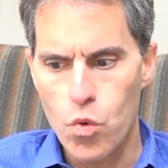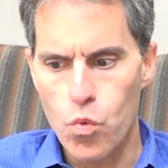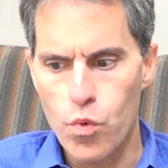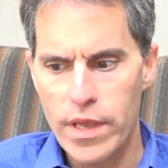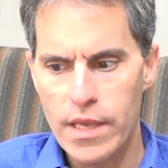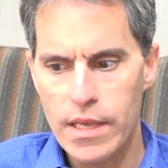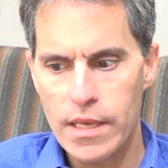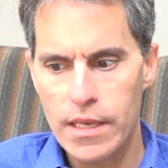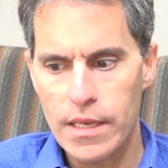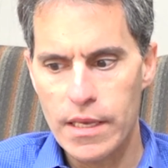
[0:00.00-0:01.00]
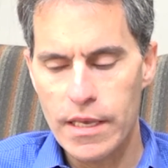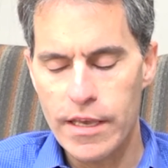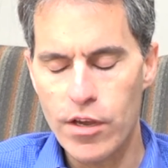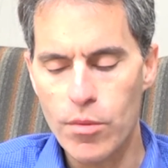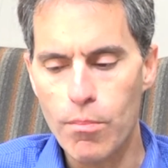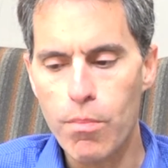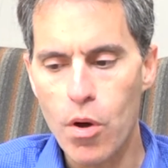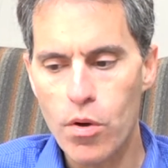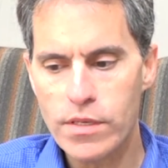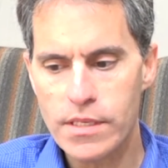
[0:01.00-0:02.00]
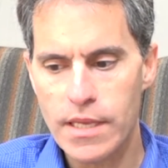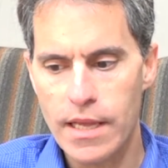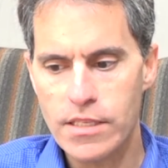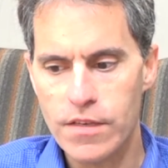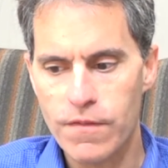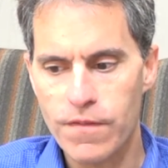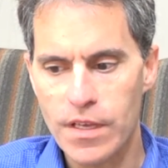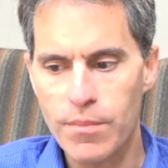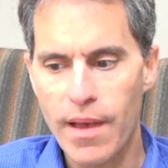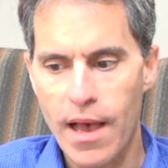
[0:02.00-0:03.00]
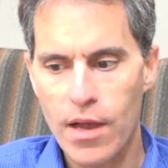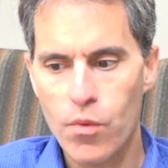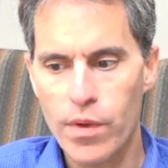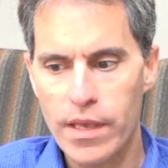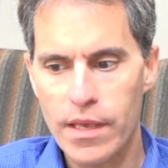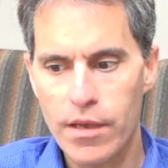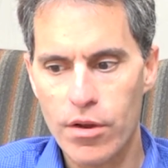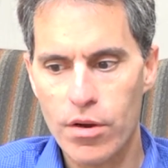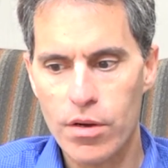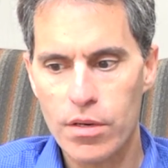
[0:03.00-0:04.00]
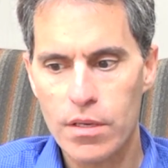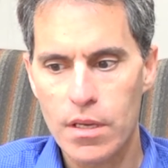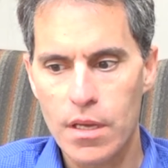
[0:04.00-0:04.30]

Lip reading: We hear both sets of feedback. We hear,